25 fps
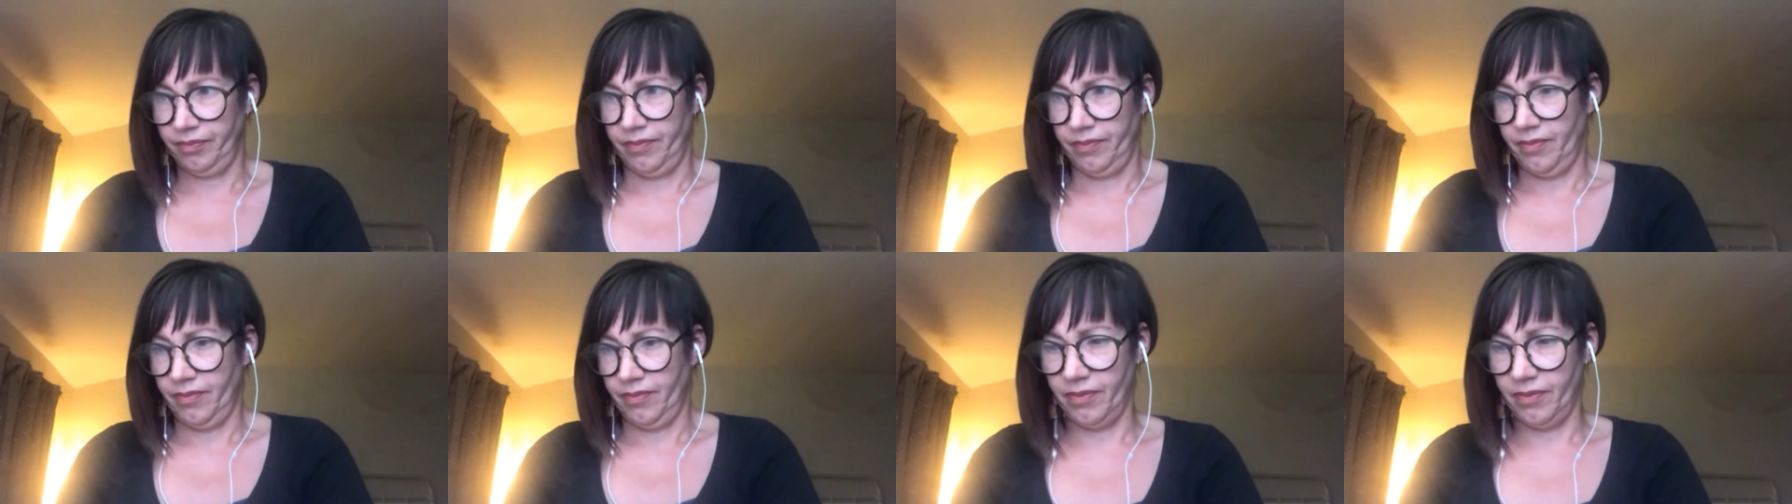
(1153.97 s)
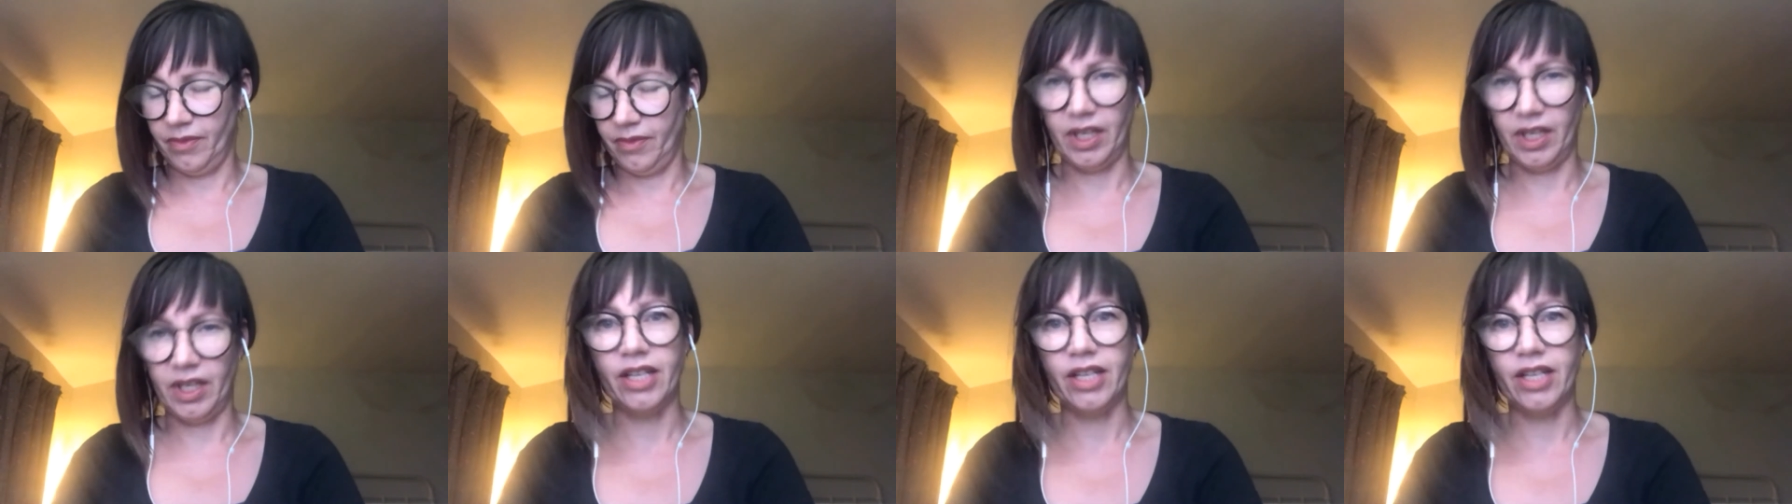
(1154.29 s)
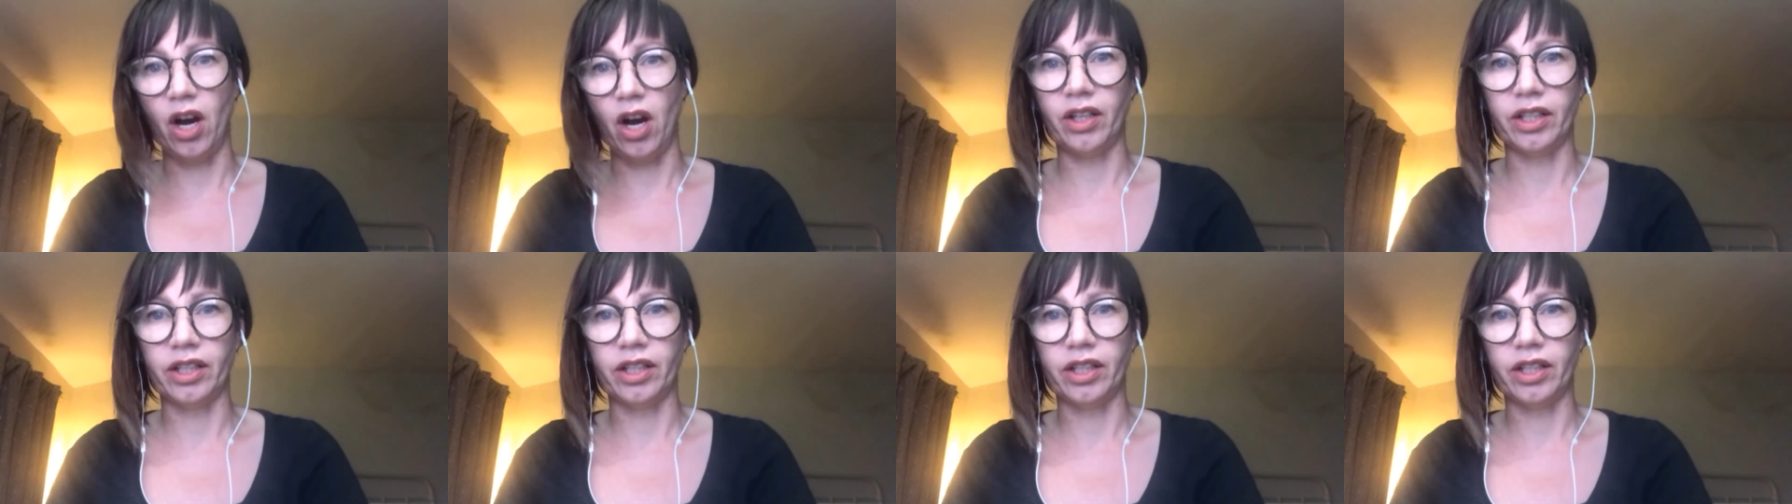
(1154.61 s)

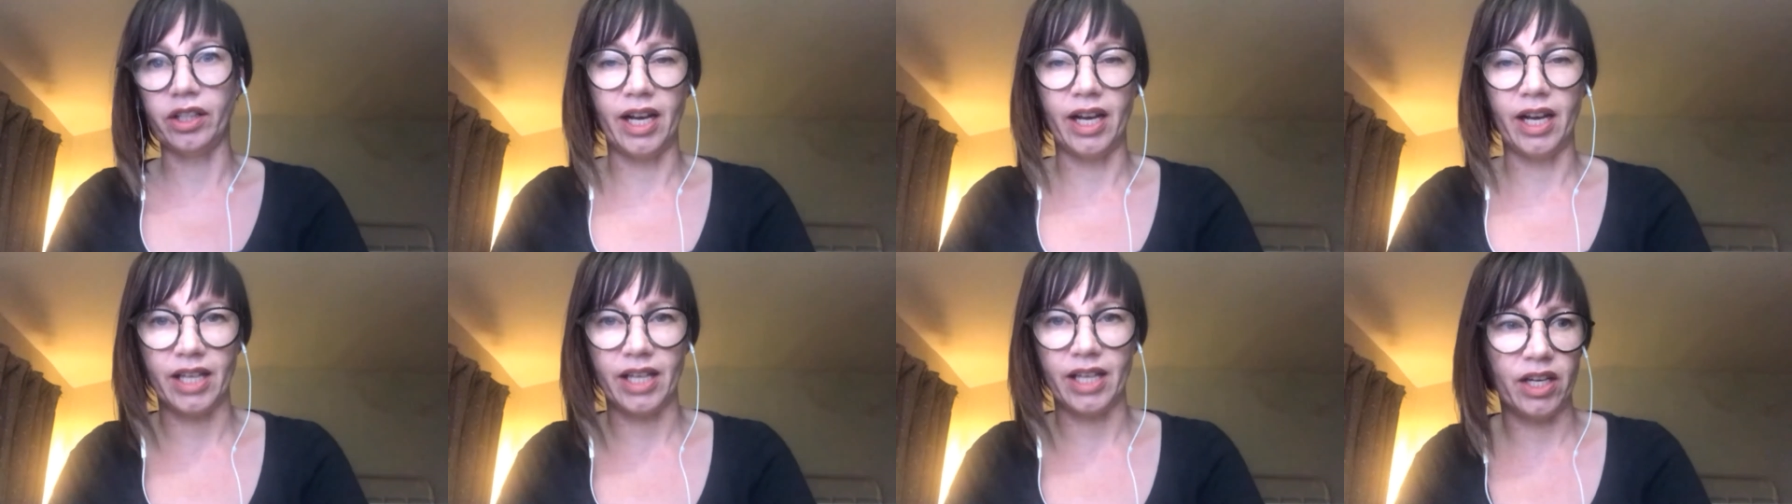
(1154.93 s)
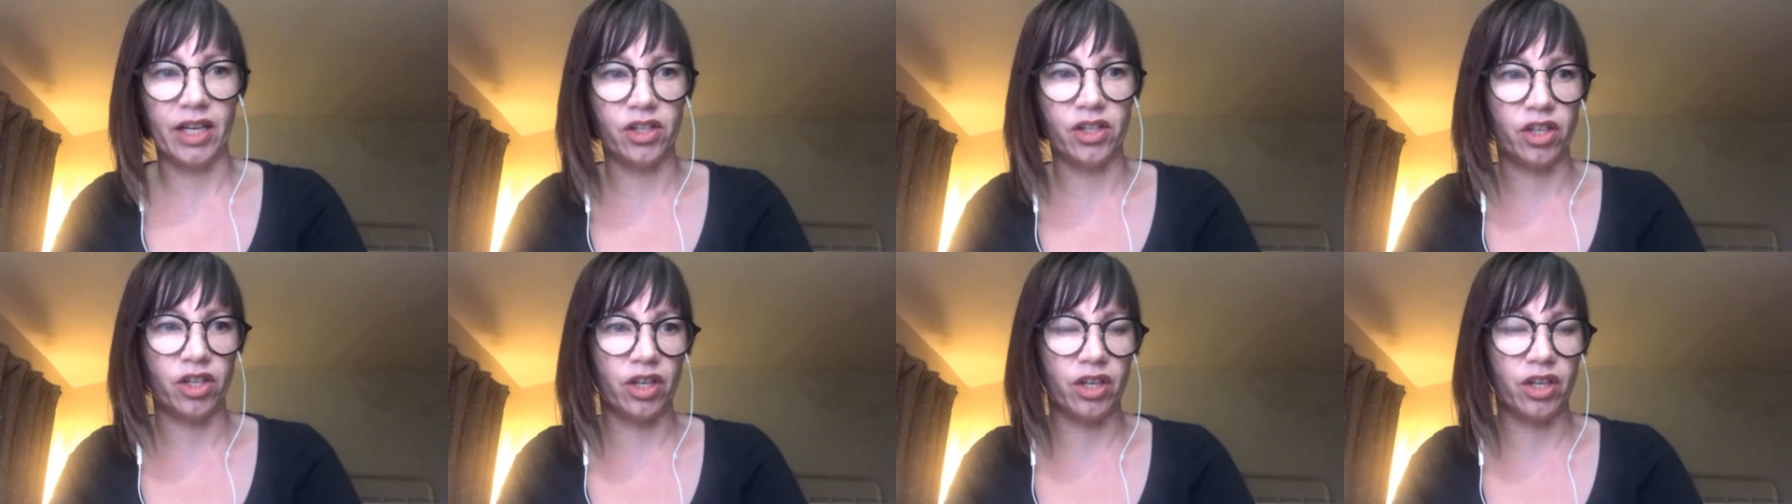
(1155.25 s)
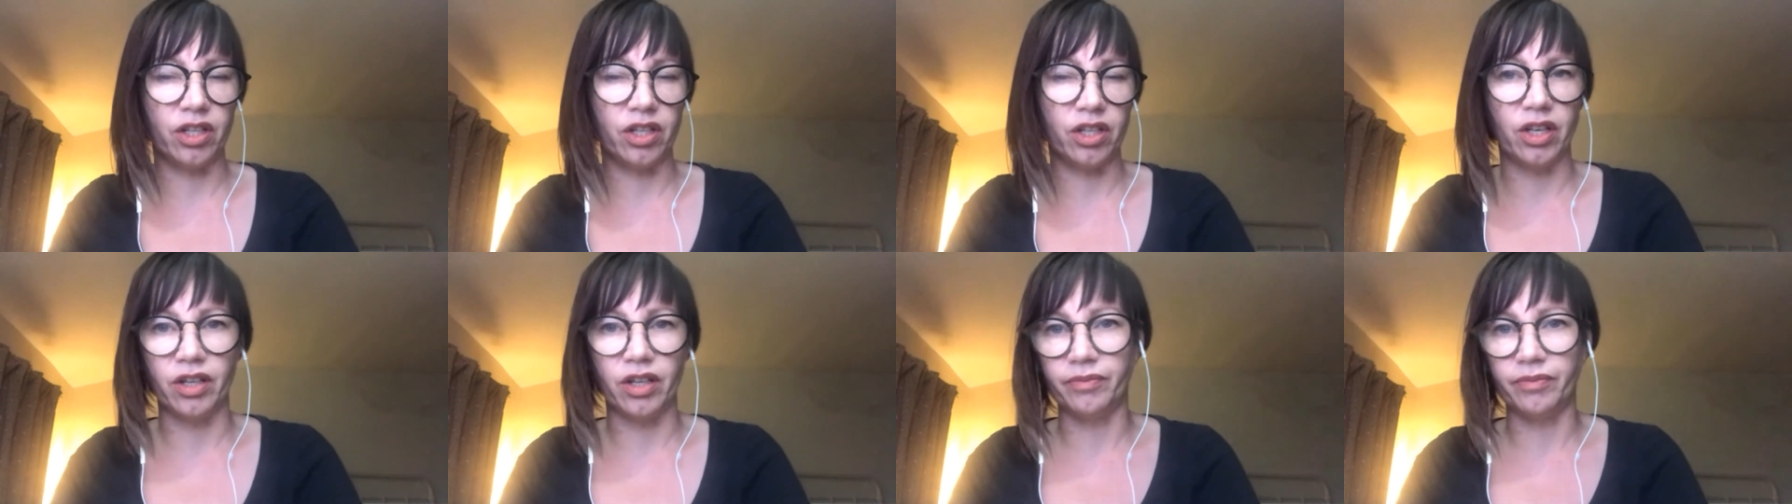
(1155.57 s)
decolonization, and